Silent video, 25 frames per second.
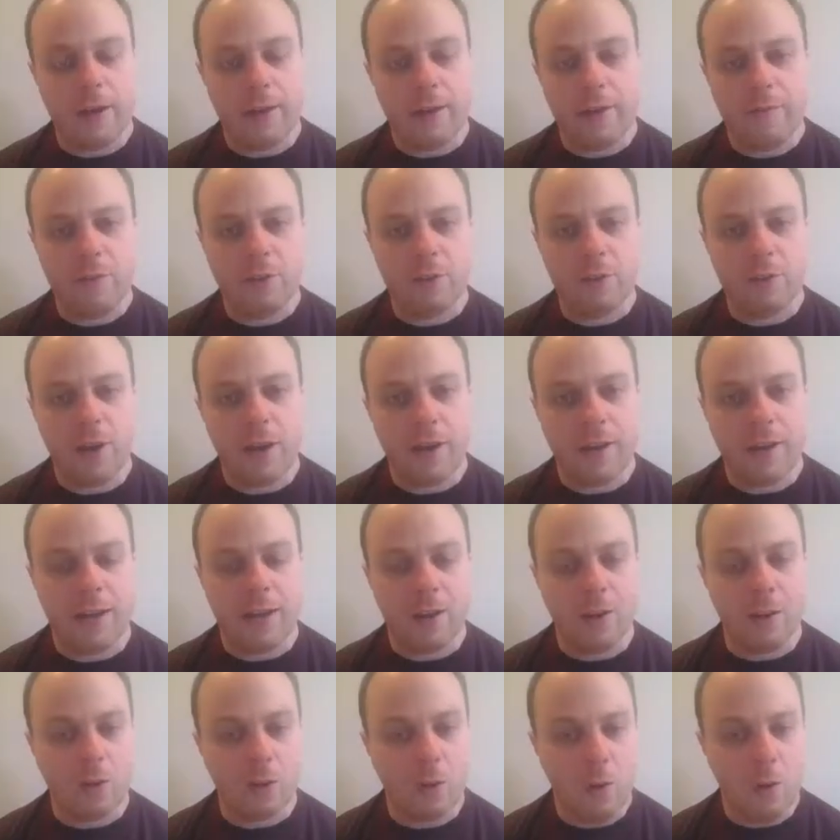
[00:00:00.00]
wanted to
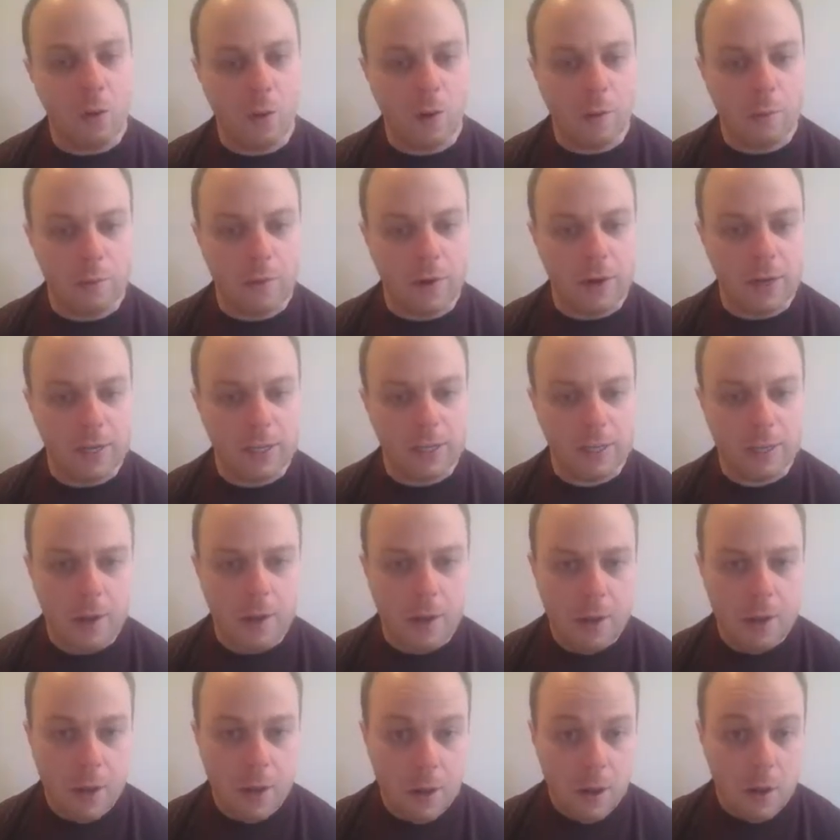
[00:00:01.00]
share some of the
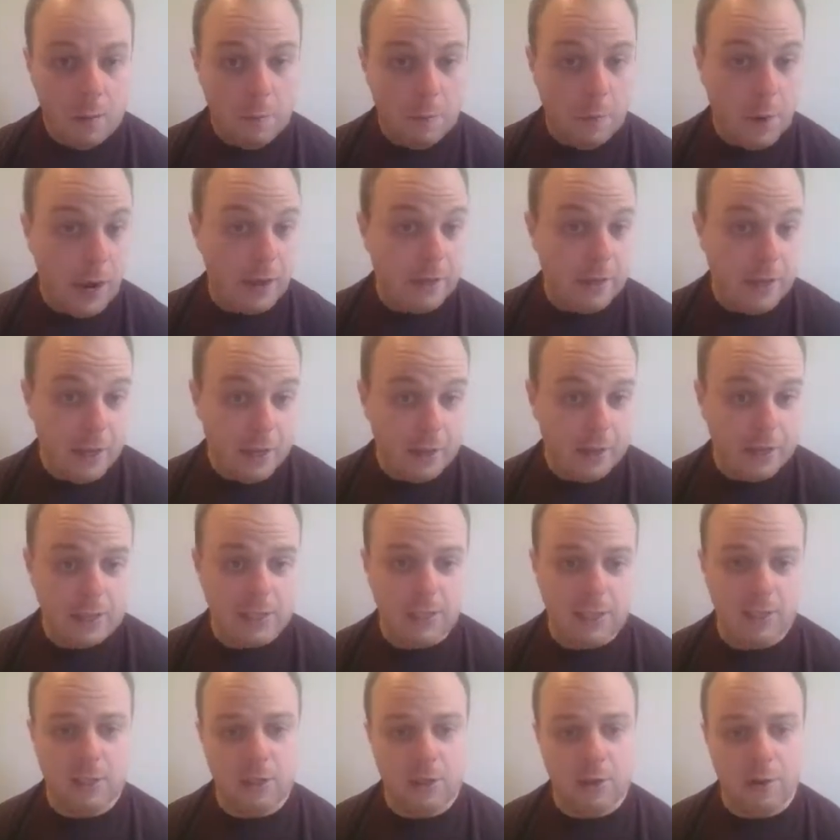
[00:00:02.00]
best deals
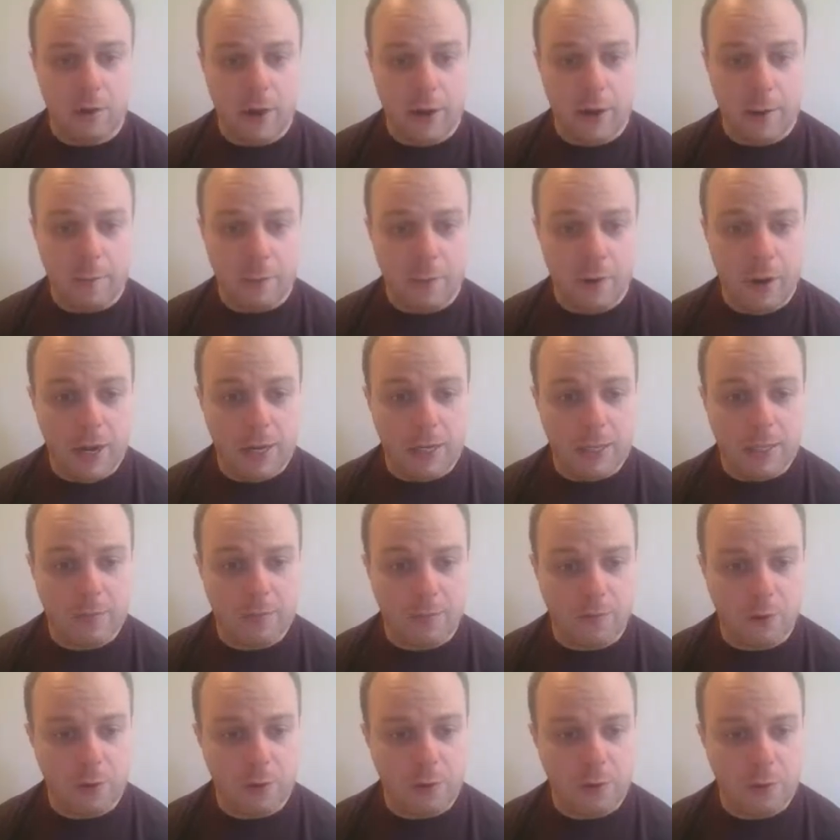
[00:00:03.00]
I could find on the
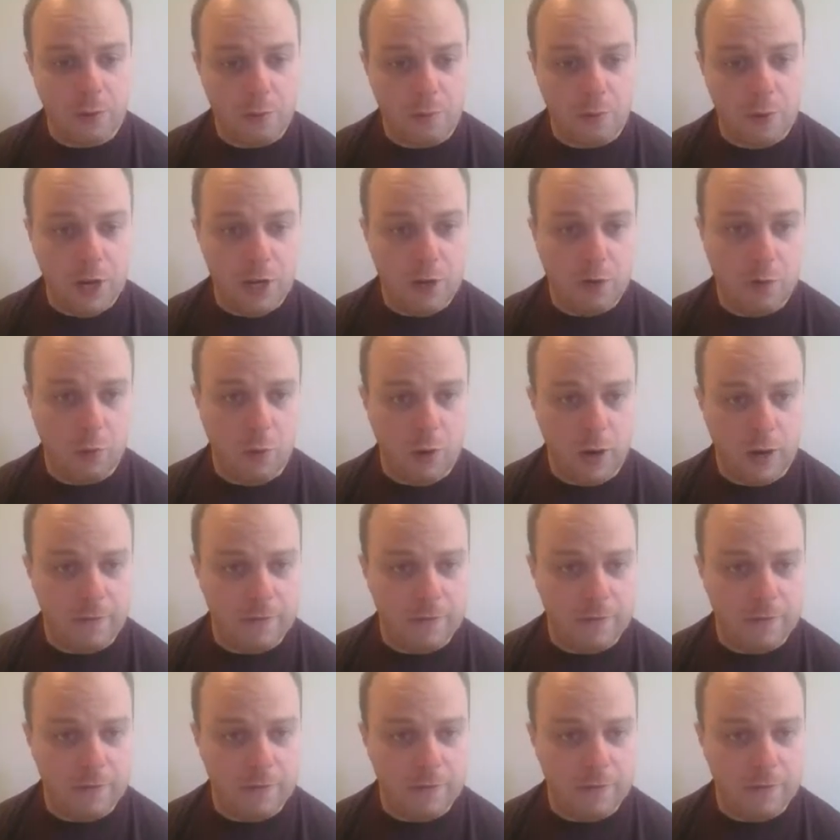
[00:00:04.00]
used market today,